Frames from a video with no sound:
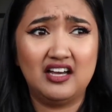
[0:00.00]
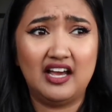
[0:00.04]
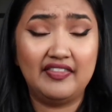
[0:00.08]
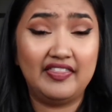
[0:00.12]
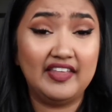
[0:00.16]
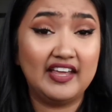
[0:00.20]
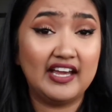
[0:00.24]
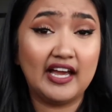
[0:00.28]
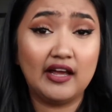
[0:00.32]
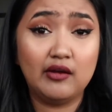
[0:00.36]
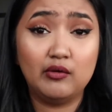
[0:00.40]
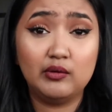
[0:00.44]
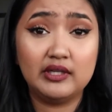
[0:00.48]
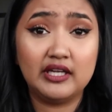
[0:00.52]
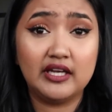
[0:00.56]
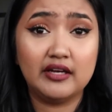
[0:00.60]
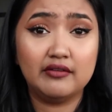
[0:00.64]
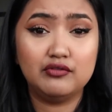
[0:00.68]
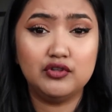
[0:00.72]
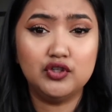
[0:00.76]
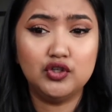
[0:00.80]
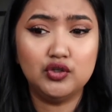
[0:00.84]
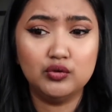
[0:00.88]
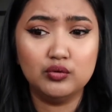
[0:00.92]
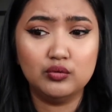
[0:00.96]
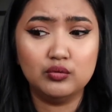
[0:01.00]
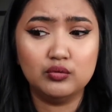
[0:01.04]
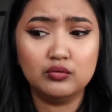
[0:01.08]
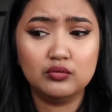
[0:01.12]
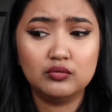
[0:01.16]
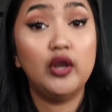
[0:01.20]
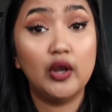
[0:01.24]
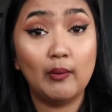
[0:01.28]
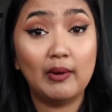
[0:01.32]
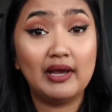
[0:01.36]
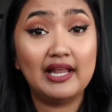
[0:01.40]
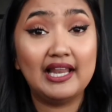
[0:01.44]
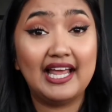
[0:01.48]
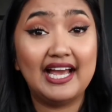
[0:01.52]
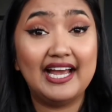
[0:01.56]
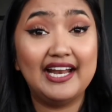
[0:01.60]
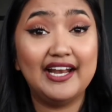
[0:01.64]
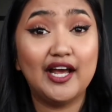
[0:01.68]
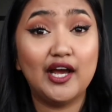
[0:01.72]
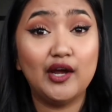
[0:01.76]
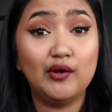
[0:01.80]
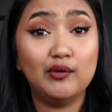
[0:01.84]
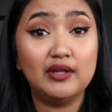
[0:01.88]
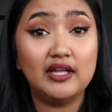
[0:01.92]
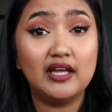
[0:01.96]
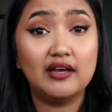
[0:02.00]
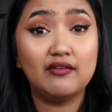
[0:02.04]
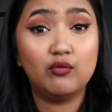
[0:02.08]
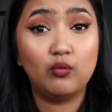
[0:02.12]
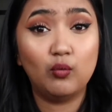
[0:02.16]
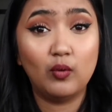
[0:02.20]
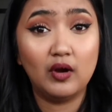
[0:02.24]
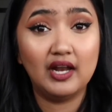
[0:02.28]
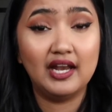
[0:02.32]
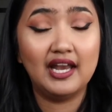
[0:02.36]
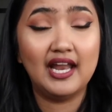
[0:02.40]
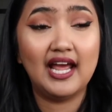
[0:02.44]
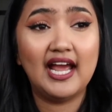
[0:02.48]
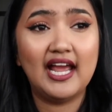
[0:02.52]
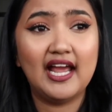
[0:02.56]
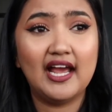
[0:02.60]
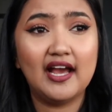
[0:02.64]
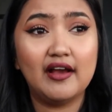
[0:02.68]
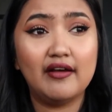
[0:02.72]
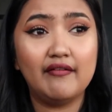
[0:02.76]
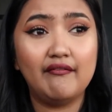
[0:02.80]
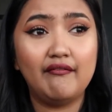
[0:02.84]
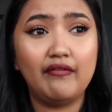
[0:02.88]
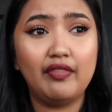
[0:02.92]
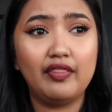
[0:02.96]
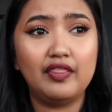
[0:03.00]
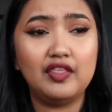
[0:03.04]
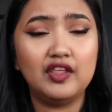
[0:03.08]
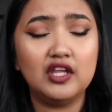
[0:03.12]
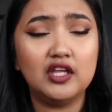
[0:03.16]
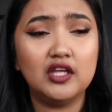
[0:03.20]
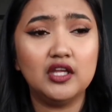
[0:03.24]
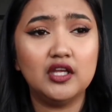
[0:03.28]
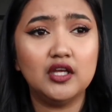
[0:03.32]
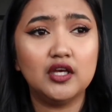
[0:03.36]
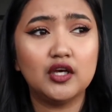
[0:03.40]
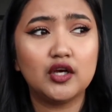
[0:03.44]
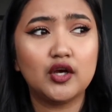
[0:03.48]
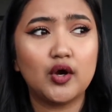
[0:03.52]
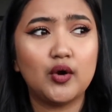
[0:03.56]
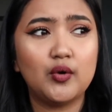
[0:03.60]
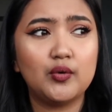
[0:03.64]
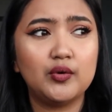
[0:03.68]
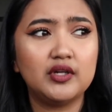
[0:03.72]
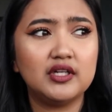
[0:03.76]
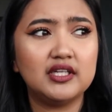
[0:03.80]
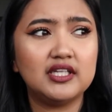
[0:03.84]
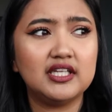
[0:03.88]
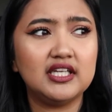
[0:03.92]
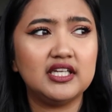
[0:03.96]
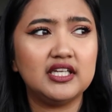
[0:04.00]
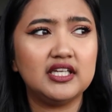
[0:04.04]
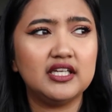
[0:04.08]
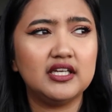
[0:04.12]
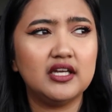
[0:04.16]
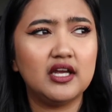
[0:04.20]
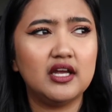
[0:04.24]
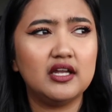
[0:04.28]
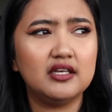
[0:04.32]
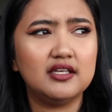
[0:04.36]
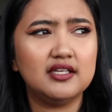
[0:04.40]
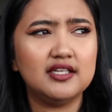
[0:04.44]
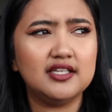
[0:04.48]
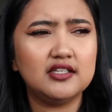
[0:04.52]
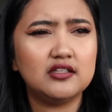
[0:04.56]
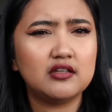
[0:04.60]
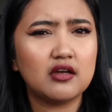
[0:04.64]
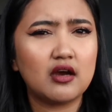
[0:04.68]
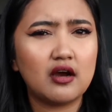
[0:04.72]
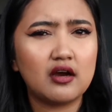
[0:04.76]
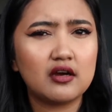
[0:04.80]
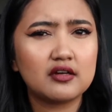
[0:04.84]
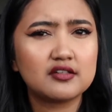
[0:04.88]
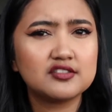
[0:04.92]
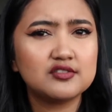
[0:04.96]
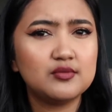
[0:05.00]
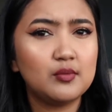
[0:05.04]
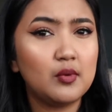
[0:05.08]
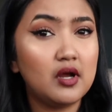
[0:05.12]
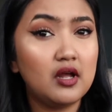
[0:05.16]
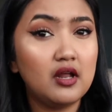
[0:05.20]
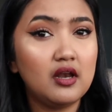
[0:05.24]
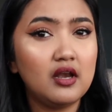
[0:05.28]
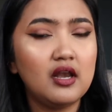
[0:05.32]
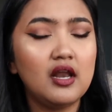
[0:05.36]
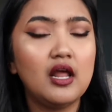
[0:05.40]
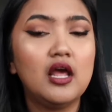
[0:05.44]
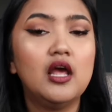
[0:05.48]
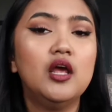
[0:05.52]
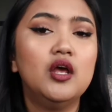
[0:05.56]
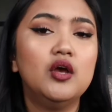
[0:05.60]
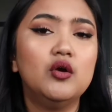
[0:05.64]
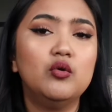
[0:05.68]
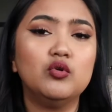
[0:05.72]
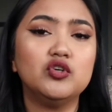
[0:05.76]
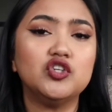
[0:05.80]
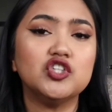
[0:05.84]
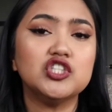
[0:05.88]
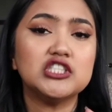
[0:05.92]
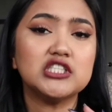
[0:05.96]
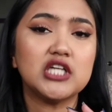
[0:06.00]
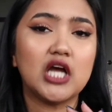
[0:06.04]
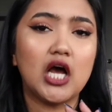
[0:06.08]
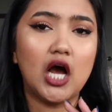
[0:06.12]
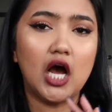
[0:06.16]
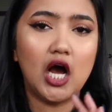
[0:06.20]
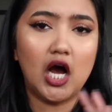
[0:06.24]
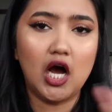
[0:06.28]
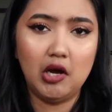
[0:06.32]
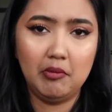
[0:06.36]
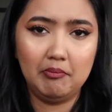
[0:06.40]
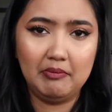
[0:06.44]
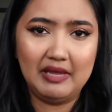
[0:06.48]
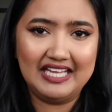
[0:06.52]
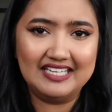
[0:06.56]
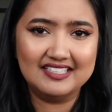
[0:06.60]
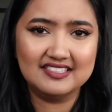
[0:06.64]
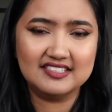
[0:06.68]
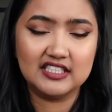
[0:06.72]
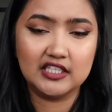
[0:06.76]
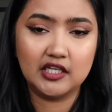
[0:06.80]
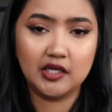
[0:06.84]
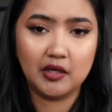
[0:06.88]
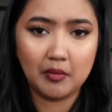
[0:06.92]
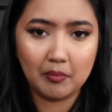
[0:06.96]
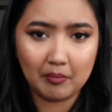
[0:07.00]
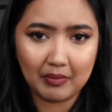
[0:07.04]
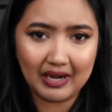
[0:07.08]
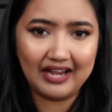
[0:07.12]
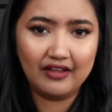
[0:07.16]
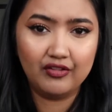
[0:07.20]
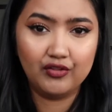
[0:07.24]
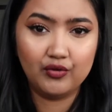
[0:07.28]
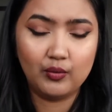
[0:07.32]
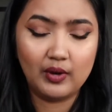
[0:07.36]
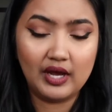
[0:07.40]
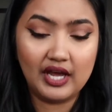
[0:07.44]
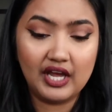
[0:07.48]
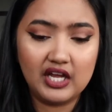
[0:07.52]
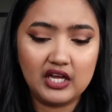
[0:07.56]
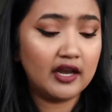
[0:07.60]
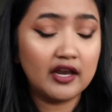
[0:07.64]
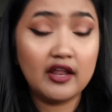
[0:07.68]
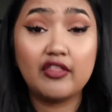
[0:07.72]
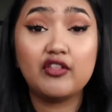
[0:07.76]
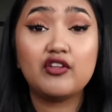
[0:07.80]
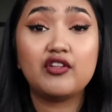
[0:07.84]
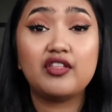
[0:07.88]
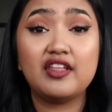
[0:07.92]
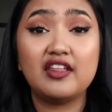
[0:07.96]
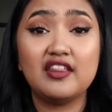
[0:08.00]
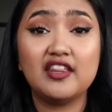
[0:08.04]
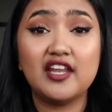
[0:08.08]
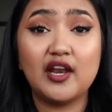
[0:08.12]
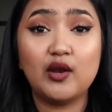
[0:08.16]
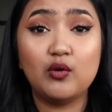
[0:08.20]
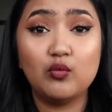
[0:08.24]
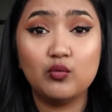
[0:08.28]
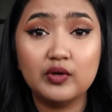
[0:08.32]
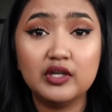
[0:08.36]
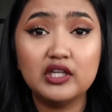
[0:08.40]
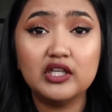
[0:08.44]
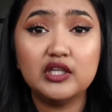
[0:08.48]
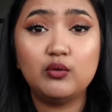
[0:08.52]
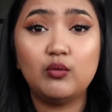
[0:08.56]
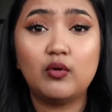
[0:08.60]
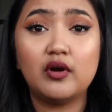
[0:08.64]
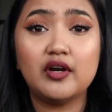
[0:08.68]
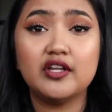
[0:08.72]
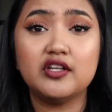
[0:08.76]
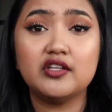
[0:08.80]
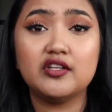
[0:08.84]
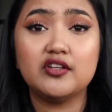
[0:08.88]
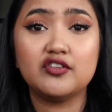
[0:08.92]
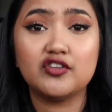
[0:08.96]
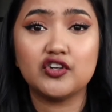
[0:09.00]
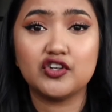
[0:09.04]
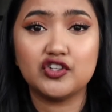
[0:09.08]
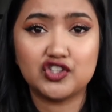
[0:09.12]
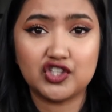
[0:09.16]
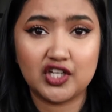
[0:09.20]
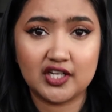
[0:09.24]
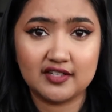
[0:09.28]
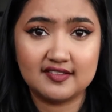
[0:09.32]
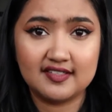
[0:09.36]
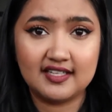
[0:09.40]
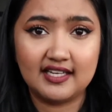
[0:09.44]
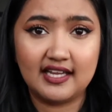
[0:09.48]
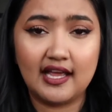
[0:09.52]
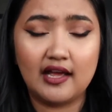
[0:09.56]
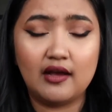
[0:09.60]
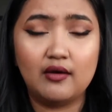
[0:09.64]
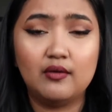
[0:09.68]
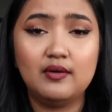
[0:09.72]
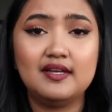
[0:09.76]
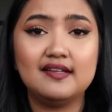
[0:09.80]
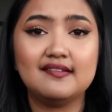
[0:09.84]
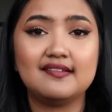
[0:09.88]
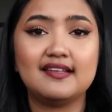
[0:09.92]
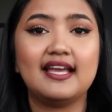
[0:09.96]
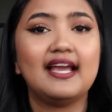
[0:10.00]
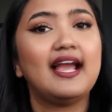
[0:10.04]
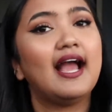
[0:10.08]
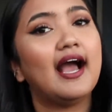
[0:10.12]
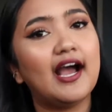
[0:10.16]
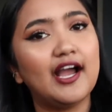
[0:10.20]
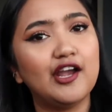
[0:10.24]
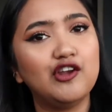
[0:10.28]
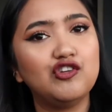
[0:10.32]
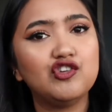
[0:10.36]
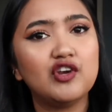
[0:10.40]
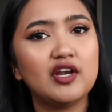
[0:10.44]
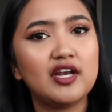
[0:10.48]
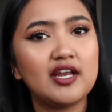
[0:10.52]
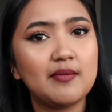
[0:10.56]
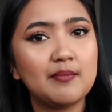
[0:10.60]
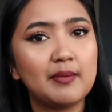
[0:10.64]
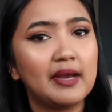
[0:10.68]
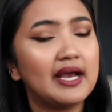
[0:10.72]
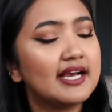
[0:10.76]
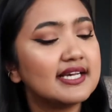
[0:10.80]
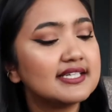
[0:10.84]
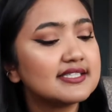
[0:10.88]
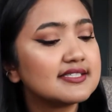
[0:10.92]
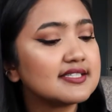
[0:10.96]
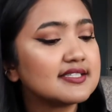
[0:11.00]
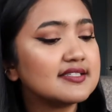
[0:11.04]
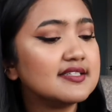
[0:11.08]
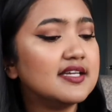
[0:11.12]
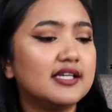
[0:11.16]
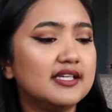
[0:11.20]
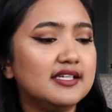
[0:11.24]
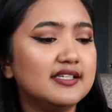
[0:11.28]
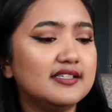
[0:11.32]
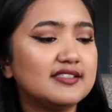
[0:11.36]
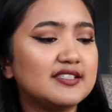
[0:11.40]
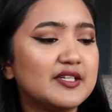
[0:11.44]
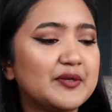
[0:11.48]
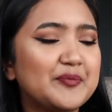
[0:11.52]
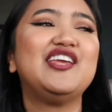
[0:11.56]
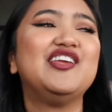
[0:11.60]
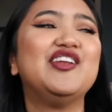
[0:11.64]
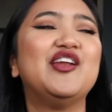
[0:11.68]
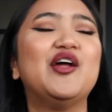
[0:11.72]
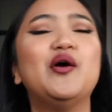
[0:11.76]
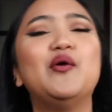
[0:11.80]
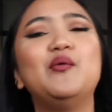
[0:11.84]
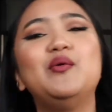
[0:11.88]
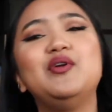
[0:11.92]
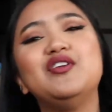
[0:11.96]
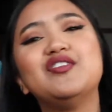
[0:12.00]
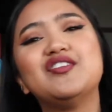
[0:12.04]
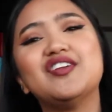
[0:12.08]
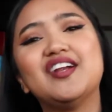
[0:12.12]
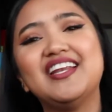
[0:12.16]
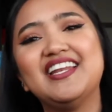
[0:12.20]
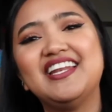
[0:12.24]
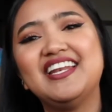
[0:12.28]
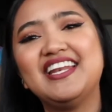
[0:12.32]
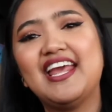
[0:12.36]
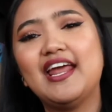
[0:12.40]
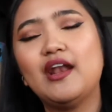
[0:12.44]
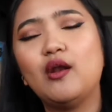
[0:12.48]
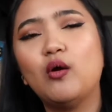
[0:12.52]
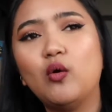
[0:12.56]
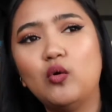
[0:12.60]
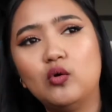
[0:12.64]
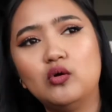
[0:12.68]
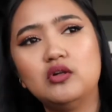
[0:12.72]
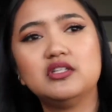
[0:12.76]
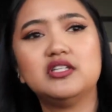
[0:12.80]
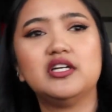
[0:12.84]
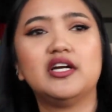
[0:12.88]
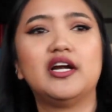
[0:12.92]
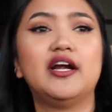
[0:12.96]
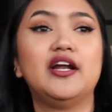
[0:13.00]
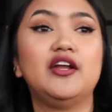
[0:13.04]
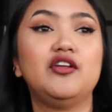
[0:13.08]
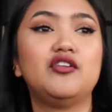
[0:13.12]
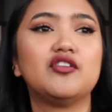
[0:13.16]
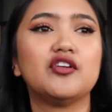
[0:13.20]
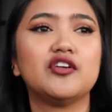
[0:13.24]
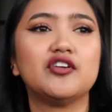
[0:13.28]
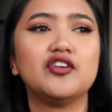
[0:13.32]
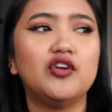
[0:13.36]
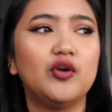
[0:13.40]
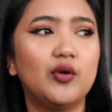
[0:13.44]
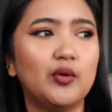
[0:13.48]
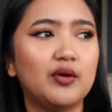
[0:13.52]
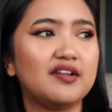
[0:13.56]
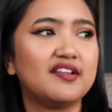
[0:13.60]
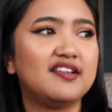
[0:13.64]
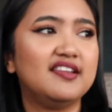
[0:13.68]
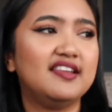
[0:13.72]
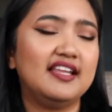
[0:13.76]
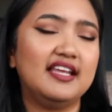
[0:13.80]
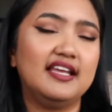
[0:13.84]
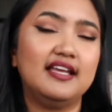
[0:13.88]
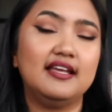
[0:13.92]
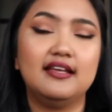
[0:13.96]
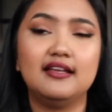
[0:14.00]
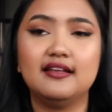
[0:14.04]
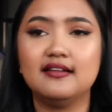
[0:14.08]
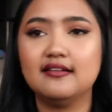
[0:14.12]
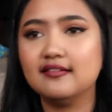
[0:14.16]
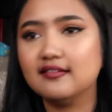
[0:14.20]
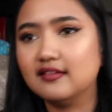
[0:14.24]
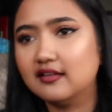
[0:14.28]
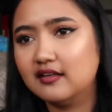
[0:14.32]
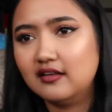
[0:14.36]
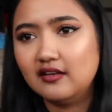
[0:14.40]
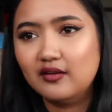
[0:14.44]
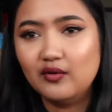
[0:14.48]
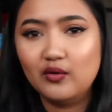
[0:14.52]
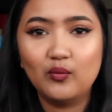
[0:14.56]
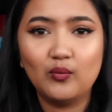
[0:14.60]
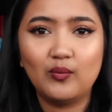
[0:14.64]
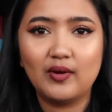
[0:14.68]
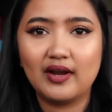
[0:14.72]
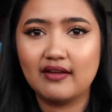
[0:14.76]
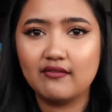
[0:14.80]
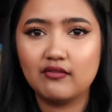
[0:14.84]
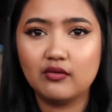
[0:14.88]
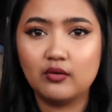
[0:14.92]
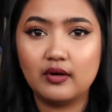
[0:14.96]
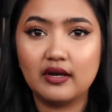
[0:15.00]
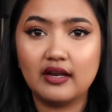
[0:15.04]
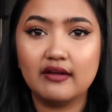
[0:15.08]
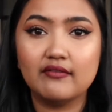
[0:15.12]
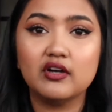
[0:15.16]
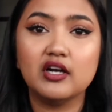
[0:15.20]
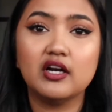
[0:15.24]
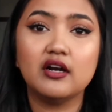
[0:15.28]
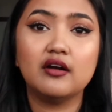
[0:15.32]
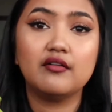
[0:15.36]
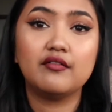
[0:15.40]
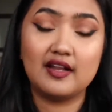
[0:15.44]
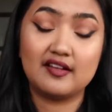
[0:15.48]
I think I only have 2. No, I lied, I only have 1. I have the Caudalie Detox one, which is amazing, by the way. Another thing that I really wanted to start testing out is like hydrating masks, because you know, when you're starting to get older, you start to notice things and whatever.